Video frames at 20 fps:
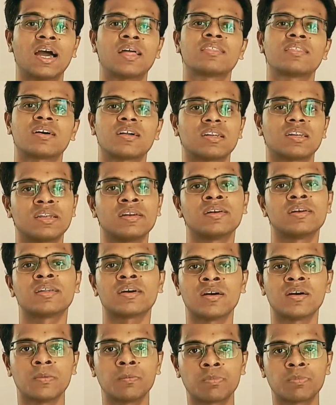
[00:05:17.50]
and that in
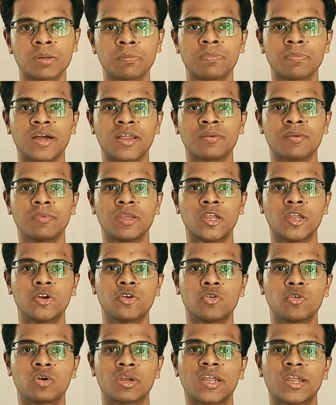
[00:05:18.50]
turn prepared
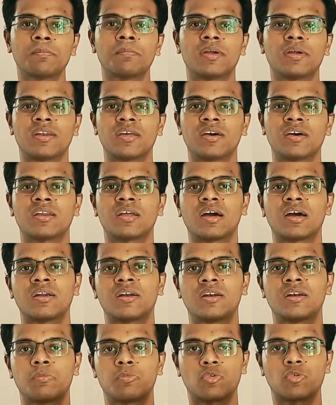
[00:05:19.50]
me to get better
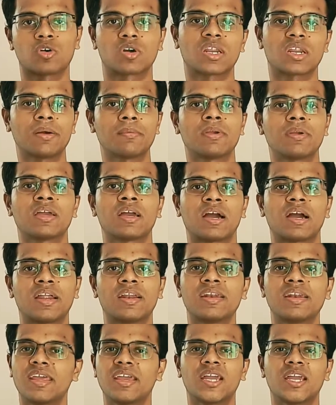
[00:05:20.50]
at programming
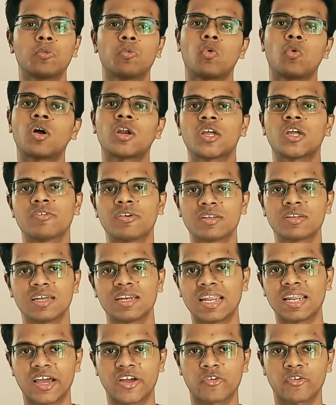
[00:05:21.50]
and take whatever
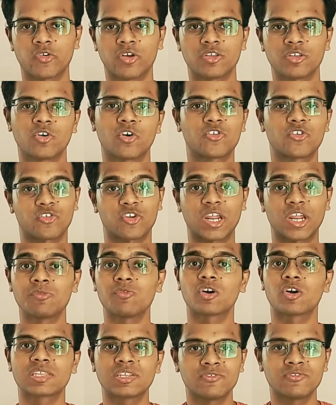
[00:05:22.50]
the language or
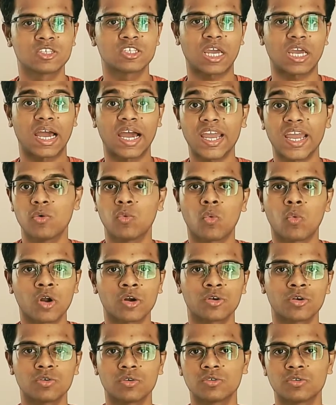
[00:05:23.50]
framework which I
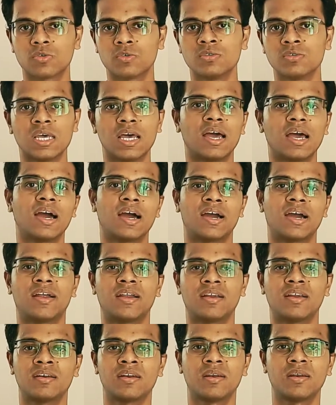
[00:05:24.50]
want to choose
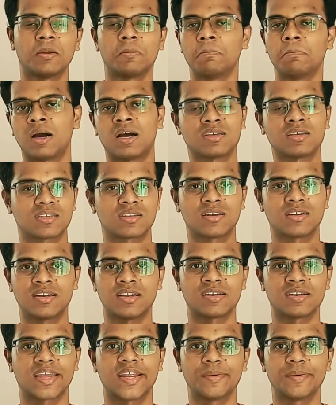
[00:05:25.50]
and master
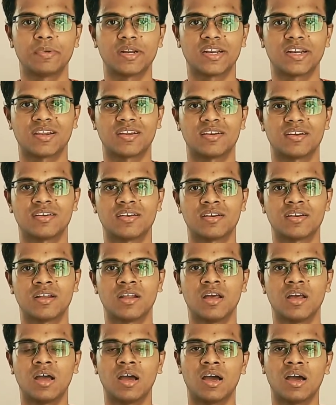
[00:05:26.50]
it and get better at it.